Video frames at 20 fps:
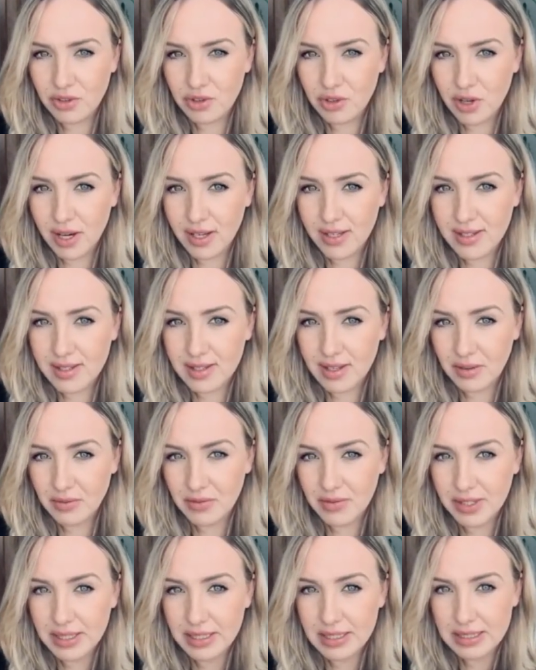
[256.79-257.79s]
tried
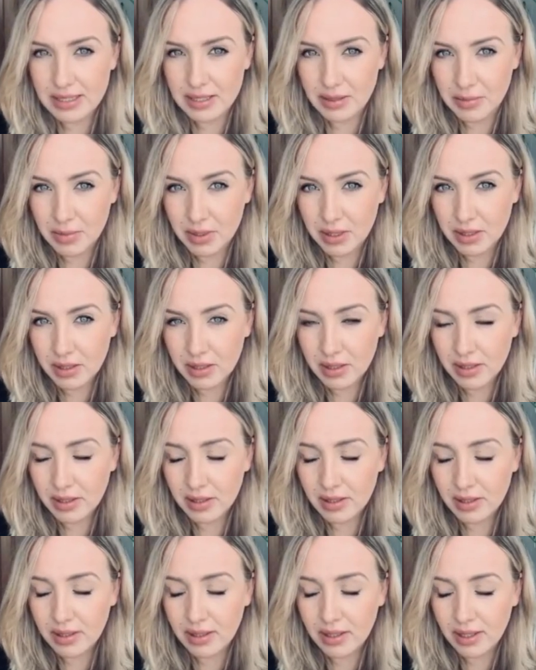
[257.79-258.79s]
something similar,
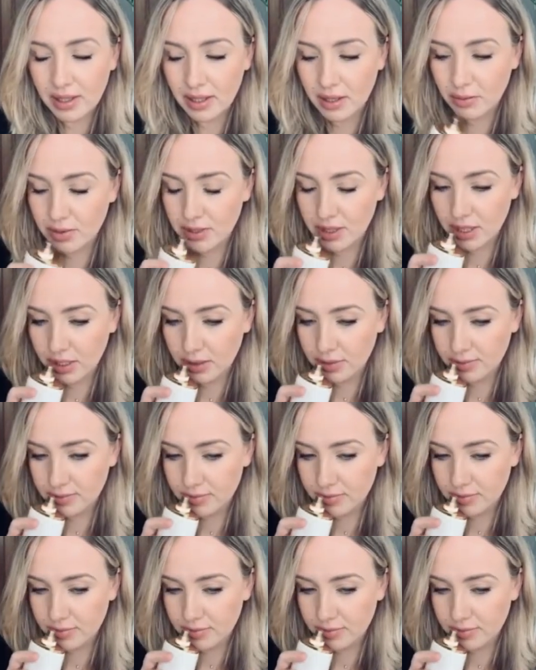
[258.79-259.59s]
and I was like,